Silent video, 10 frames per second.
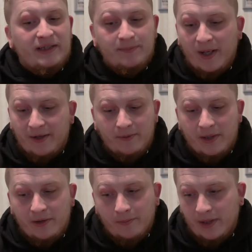Spider and
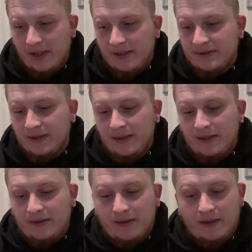make your plays.
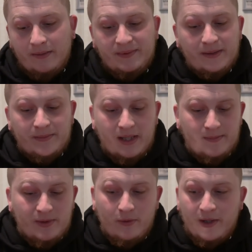
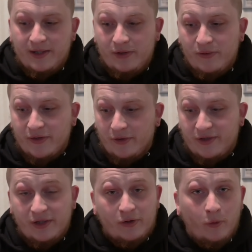Sometimes you go ahead and you search
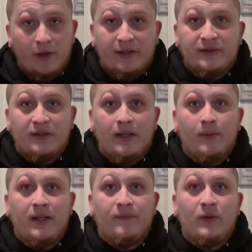the Atorix, so that
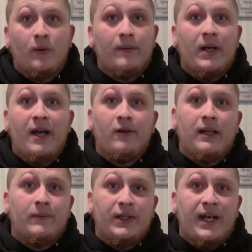way if you don't have a higher
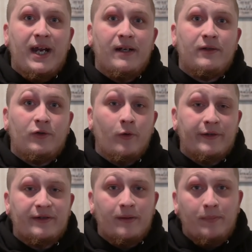level in hand,
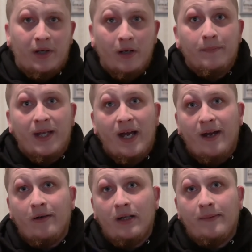Atorix can become that
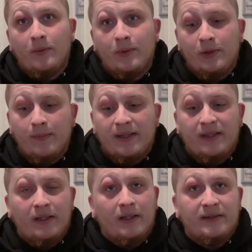higher level when you make
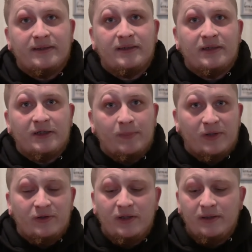the Augustus to
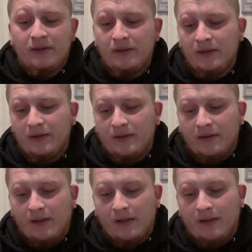special it.
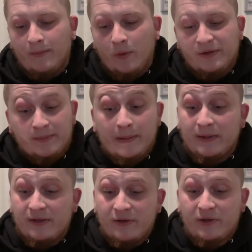Or sometimes
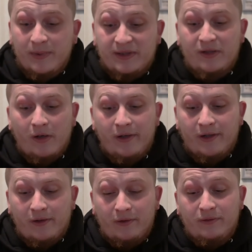I search the
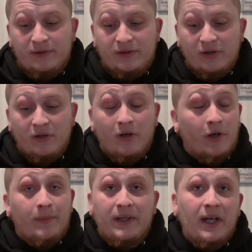Bestiaria to
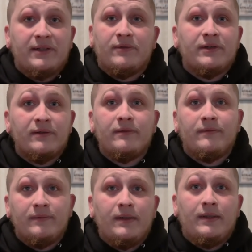hard make Geysers
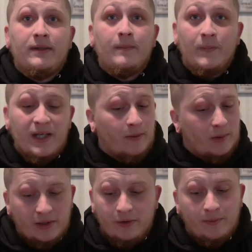to help
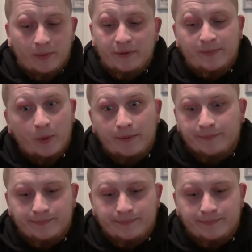clear your opponent's board.